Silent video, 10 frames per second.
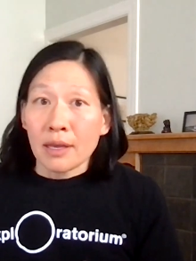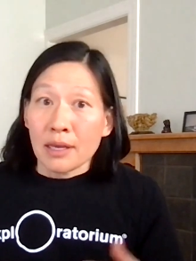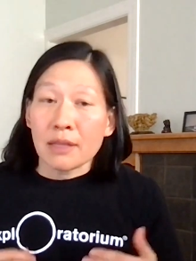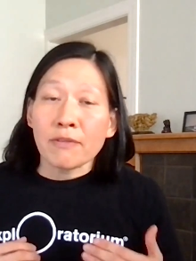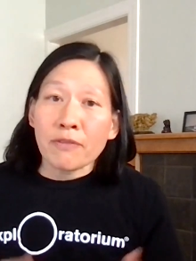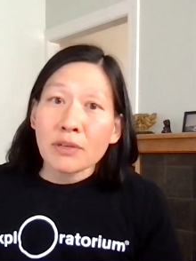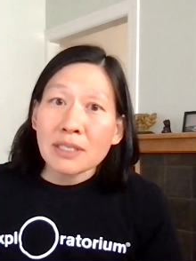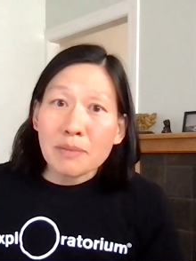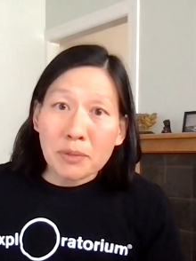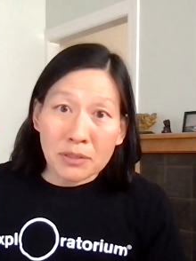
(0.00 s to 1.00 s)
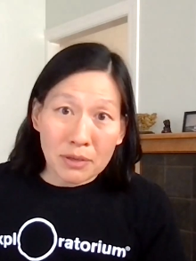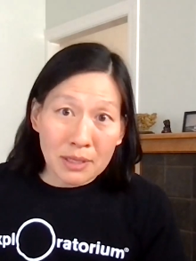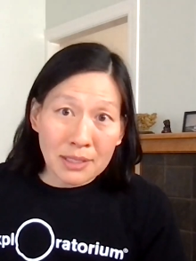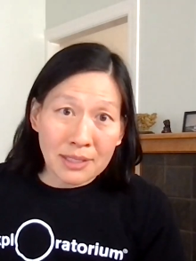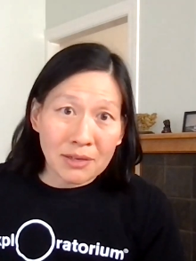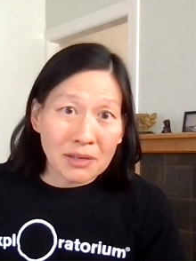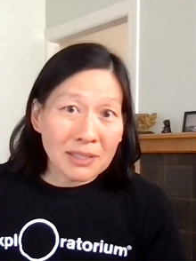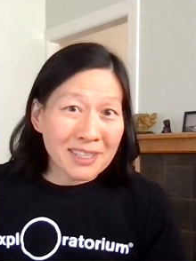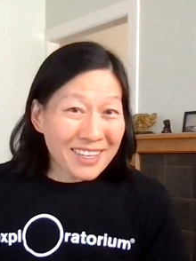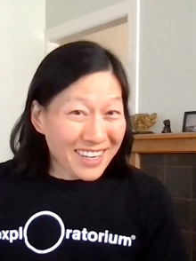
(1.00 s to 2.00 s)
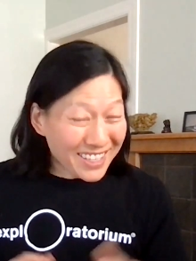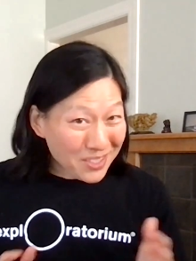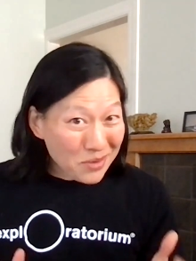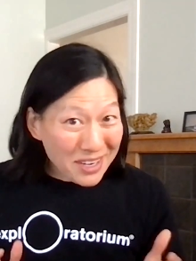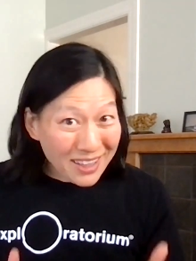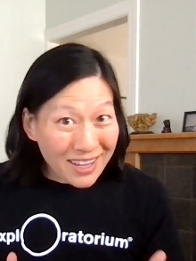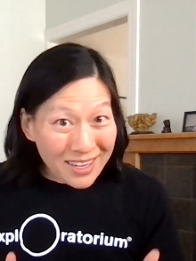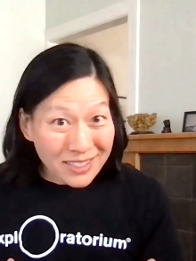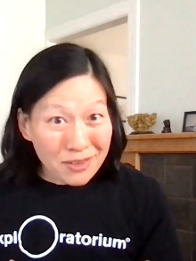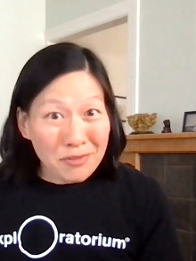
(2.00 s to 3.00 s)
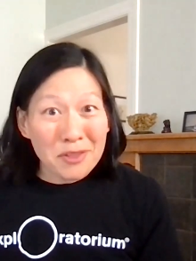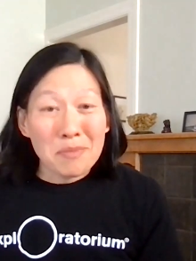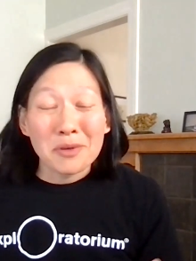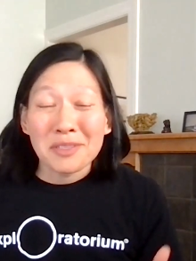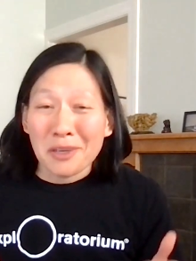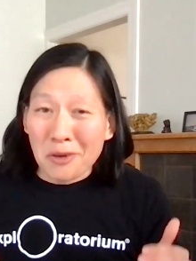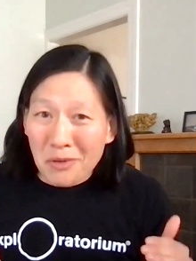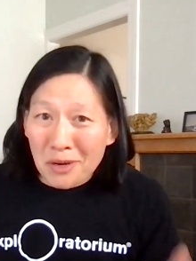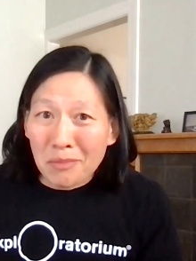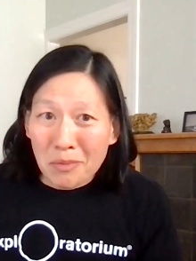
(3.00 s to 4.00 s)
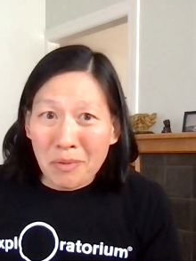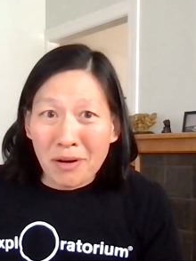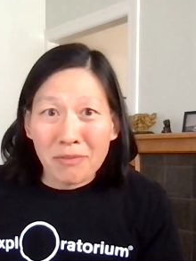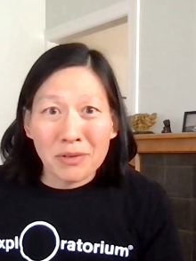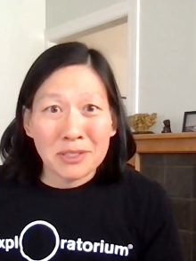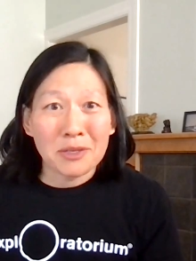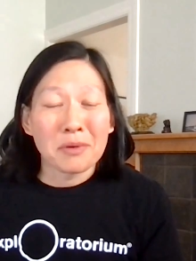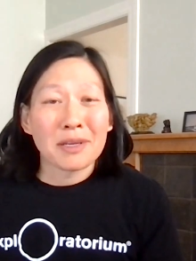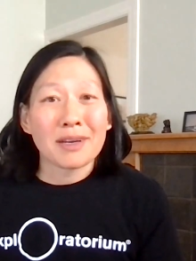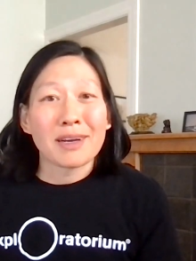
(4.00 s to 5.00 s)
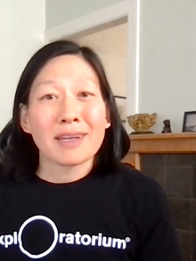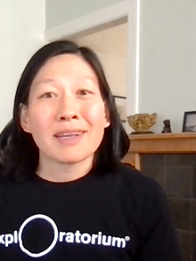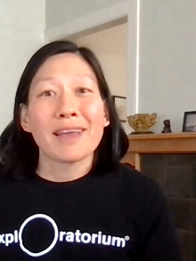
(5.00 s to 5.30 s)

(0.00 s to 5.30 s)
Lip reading: In the first episode of this series, I sort of glossed over the most incredible part of what's going on,